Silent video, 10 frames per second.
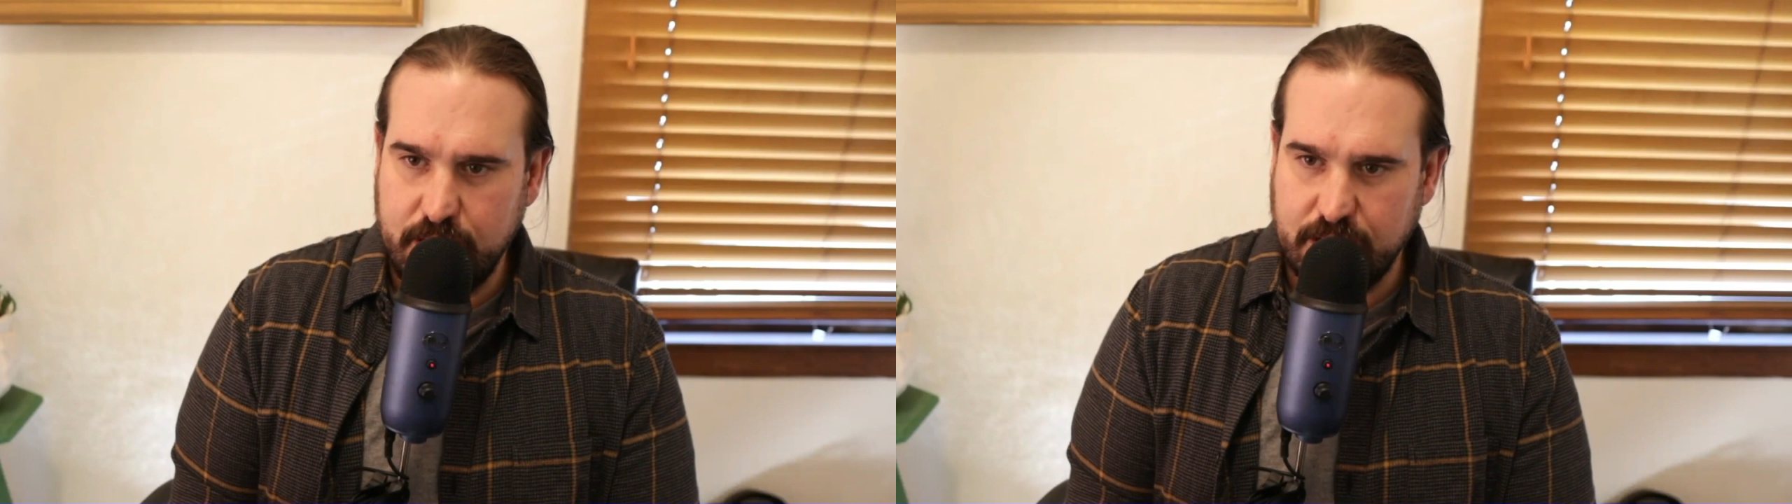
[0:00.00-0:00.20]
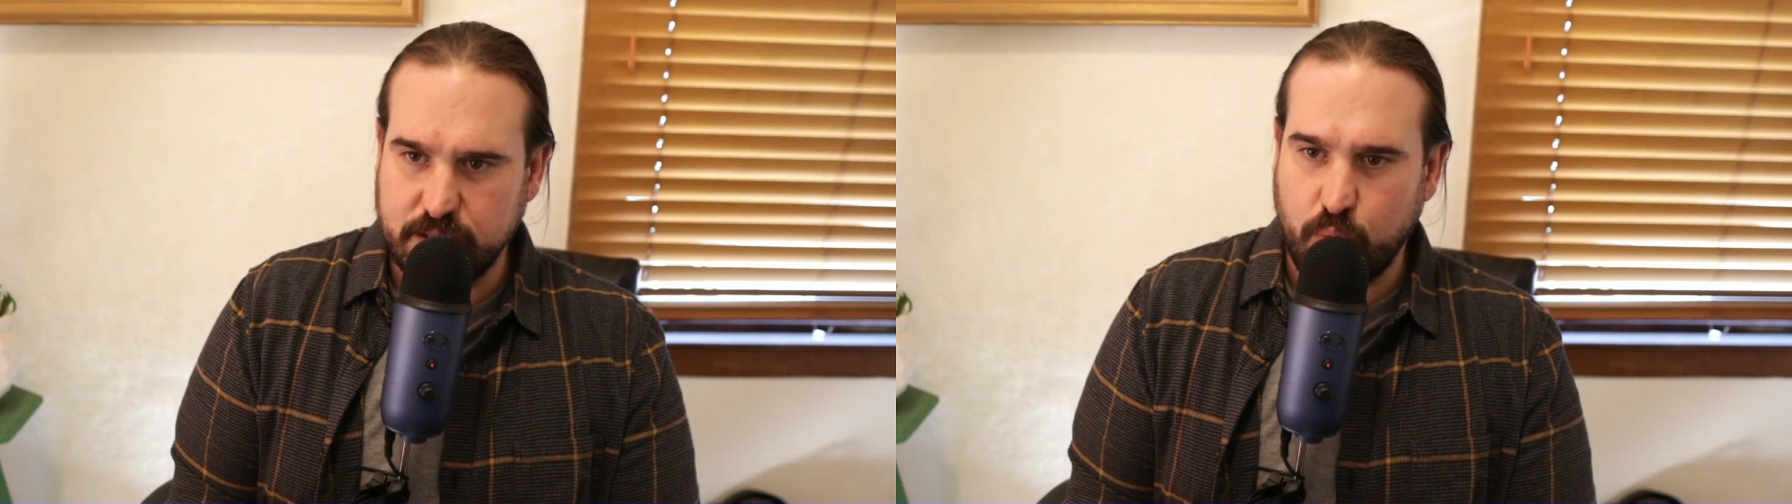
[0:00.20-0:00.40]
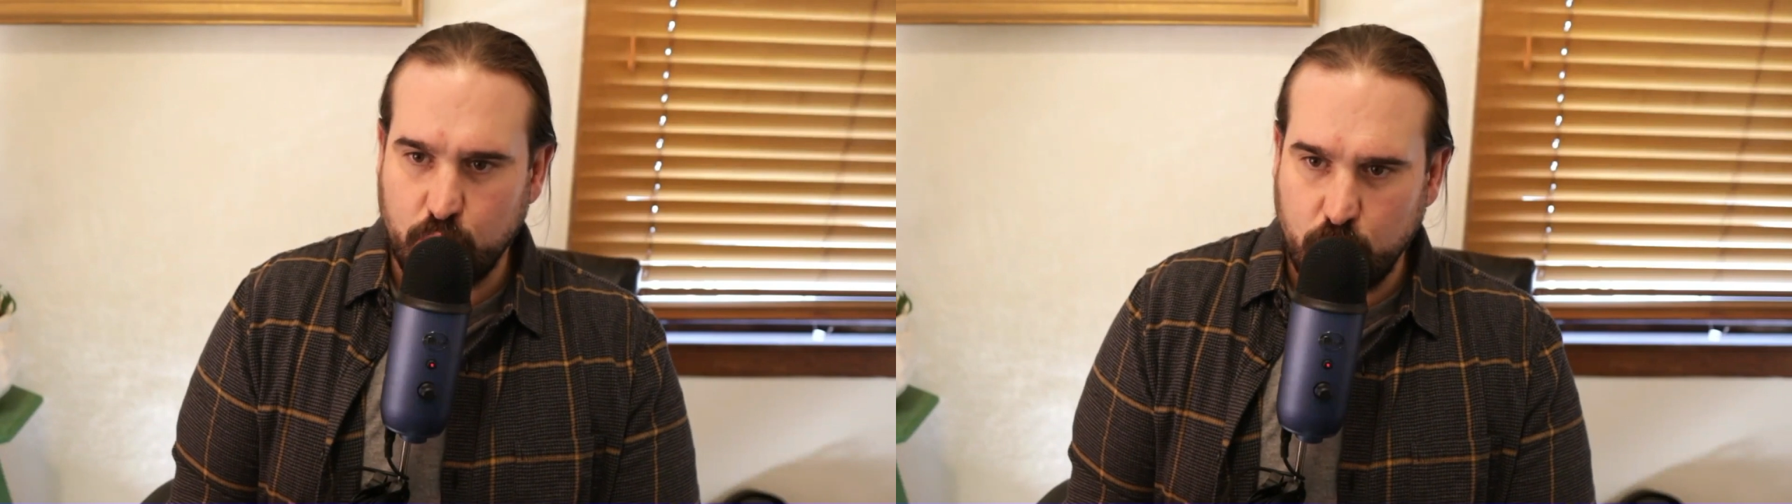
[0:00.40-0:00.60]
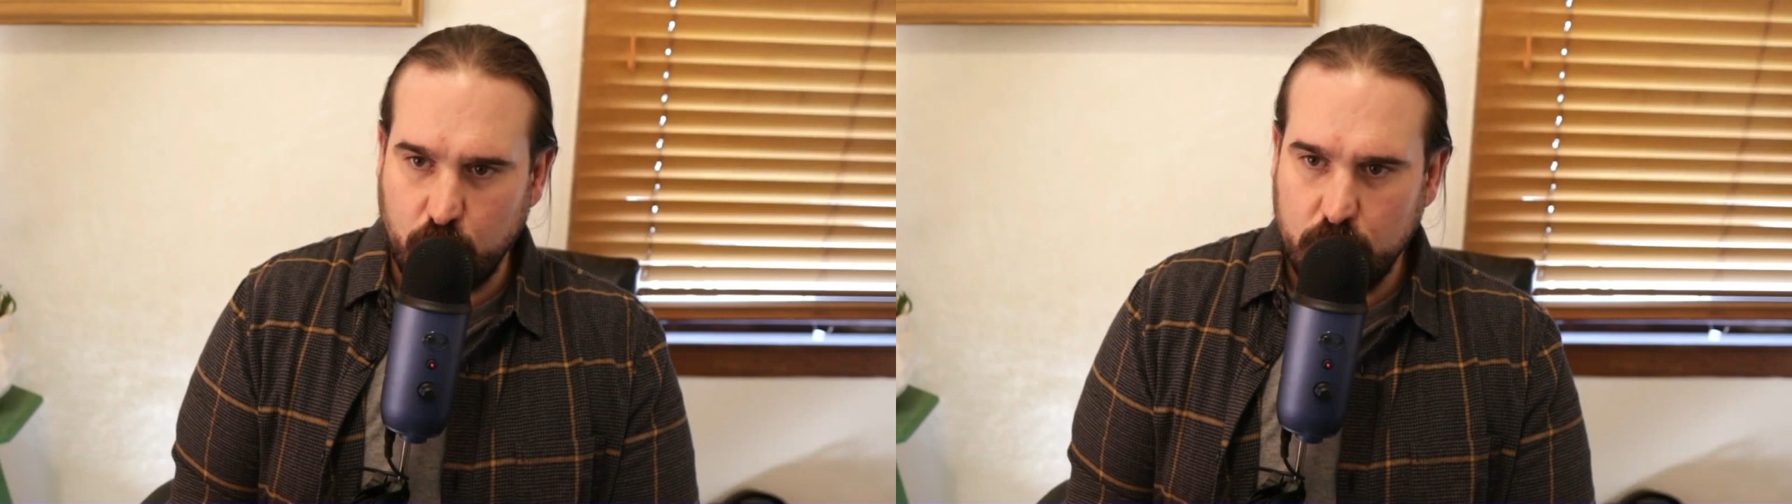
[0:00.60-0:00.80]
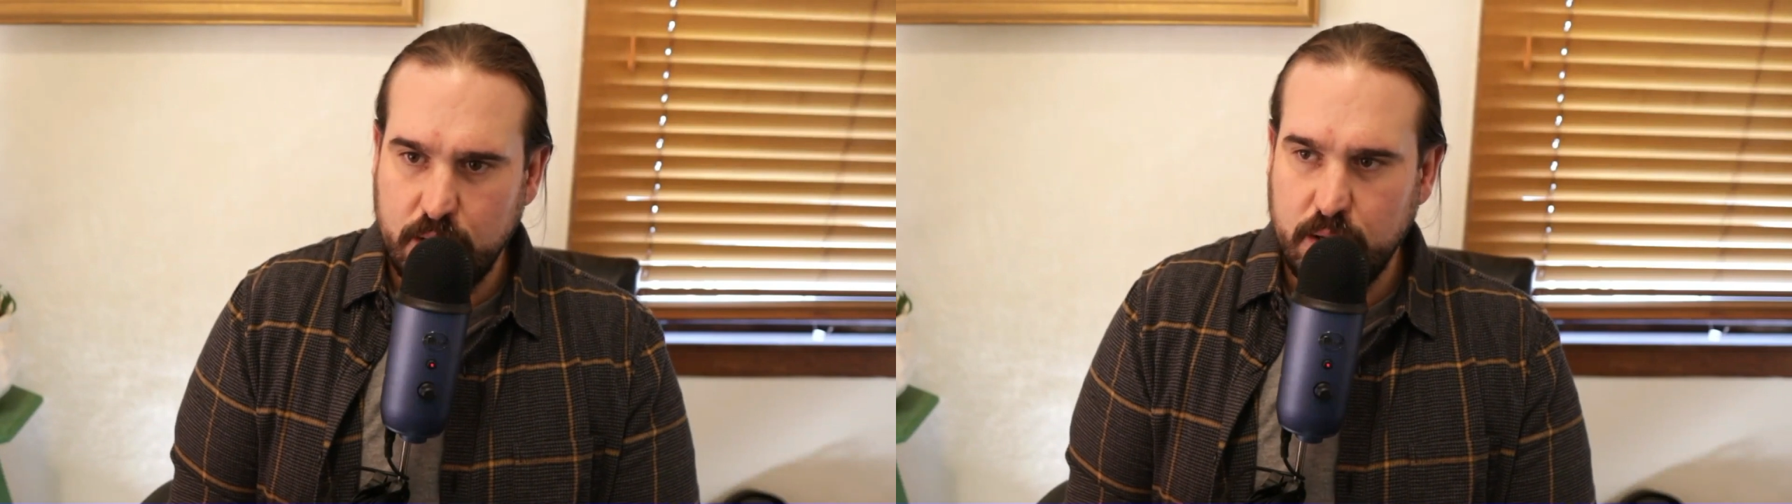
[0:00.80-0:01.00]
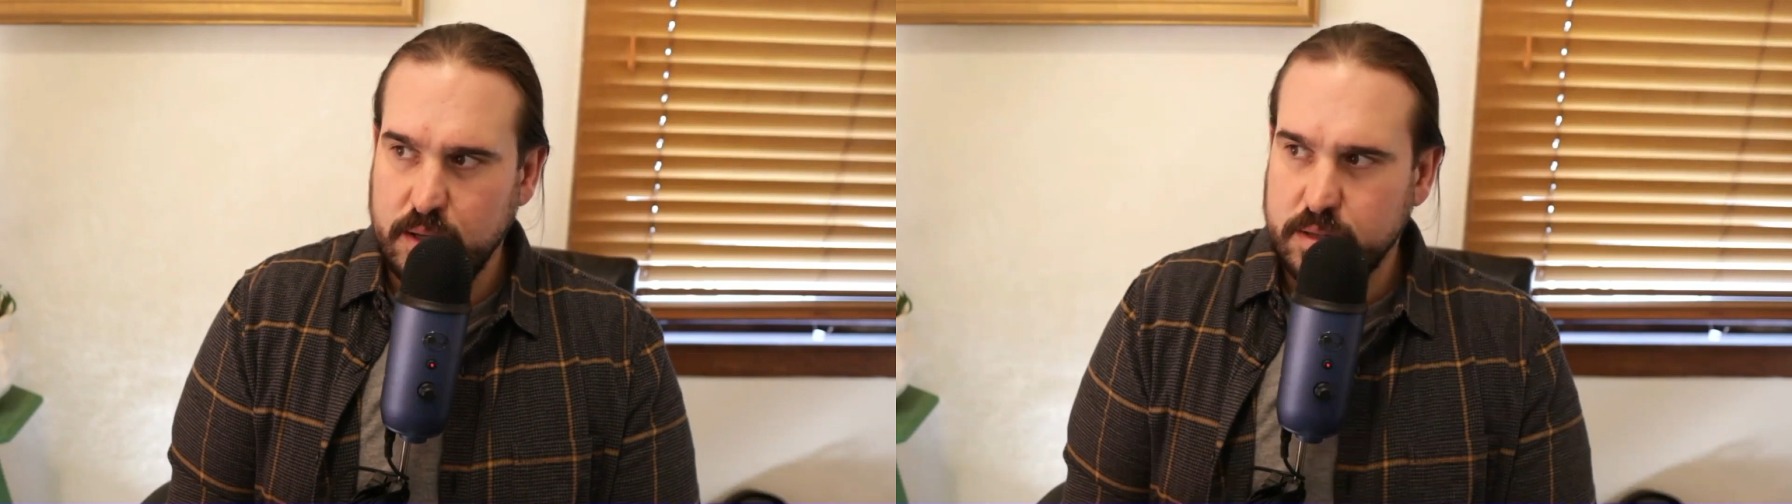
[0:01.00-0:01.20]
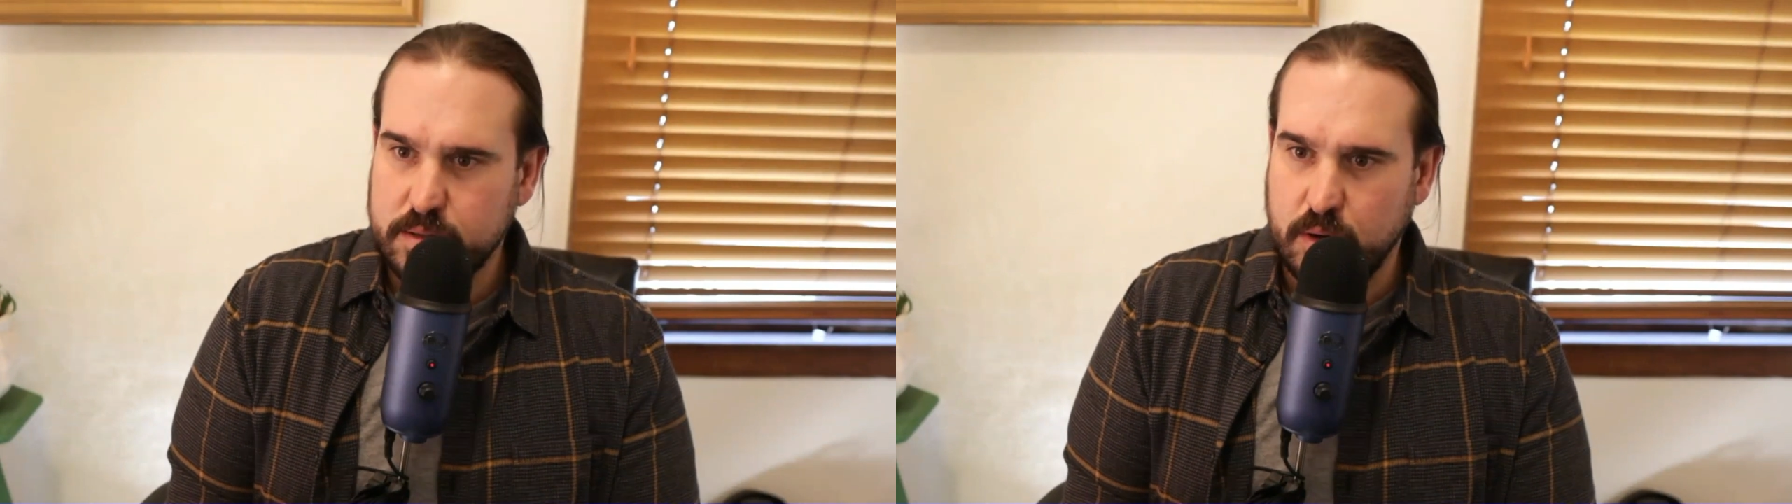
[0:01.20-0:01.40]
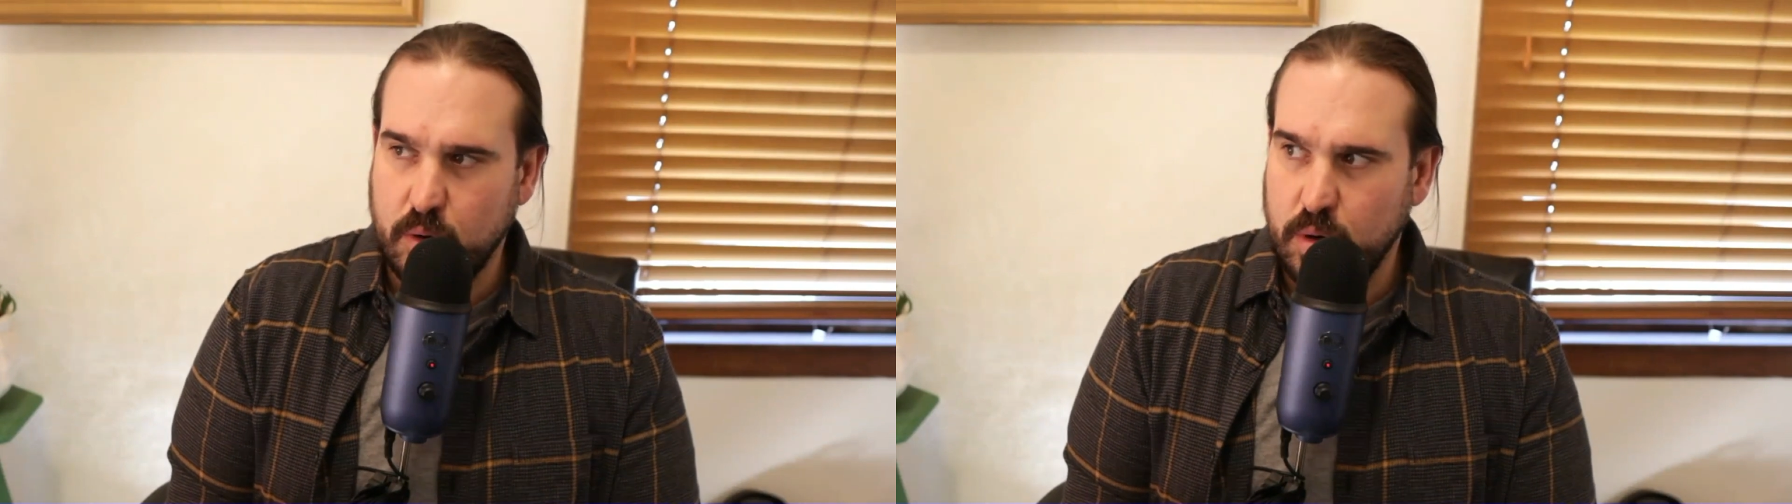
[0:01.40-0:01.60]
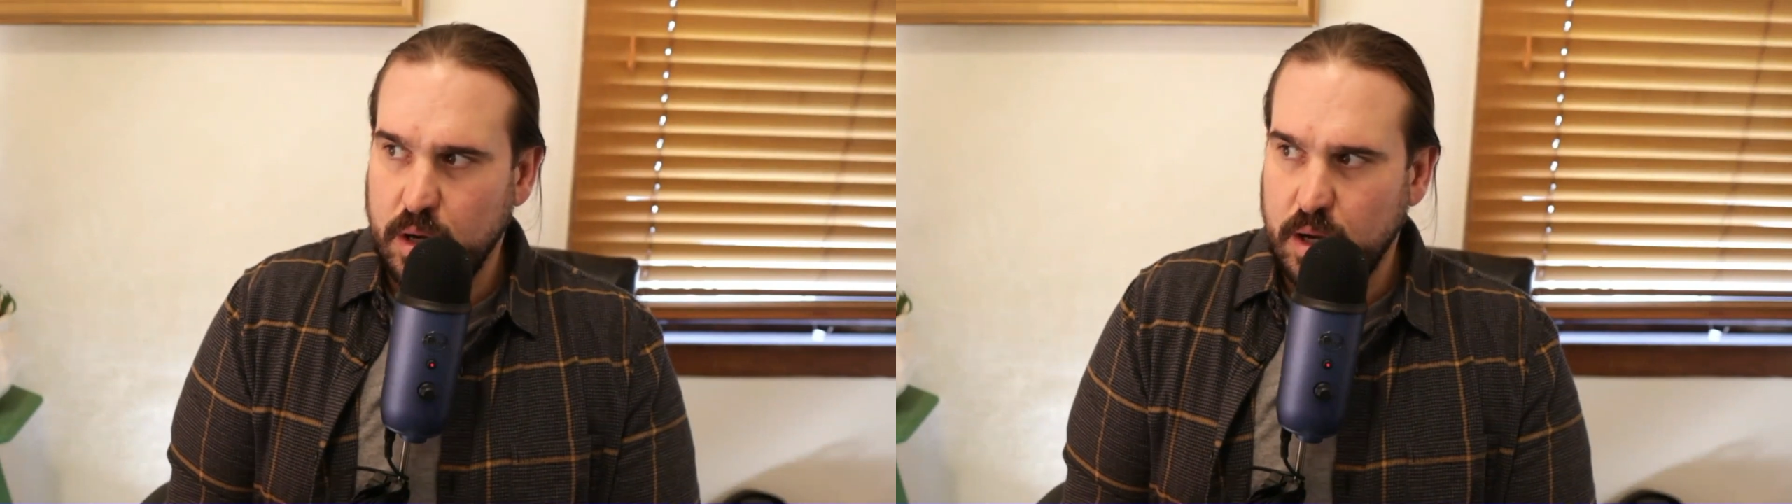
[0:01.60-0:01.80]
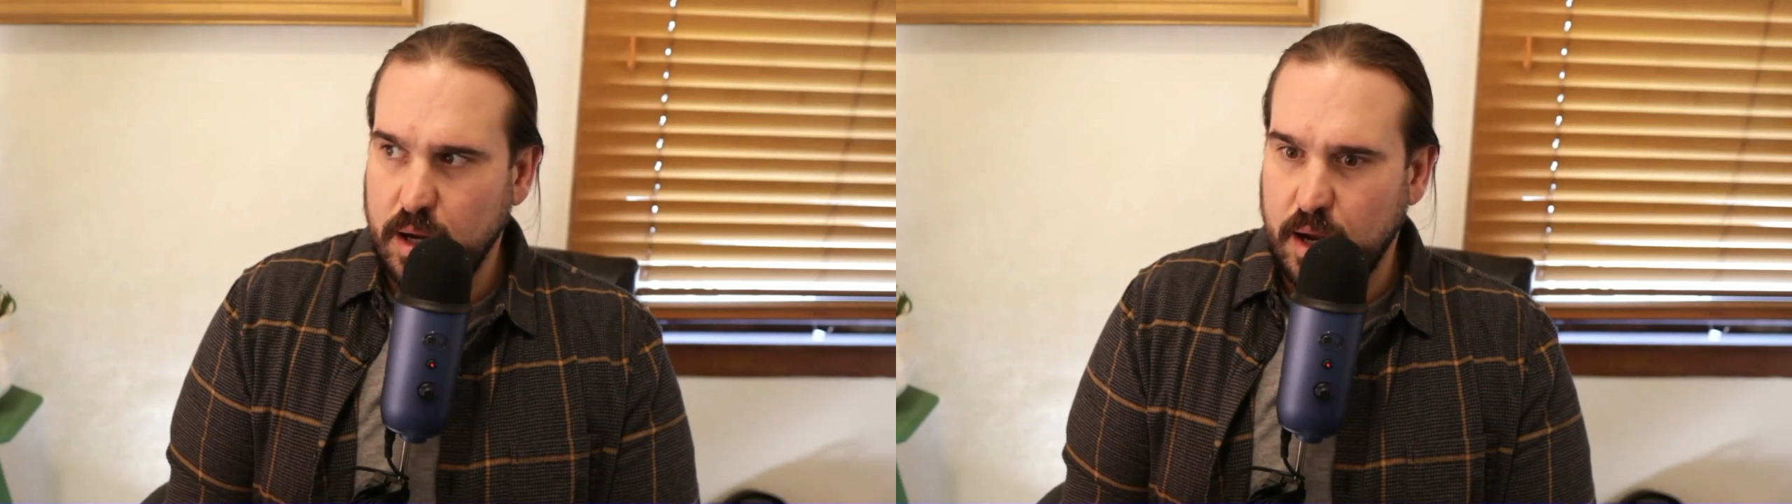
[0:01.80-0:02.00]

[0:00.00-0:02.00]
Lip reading: as a rule. So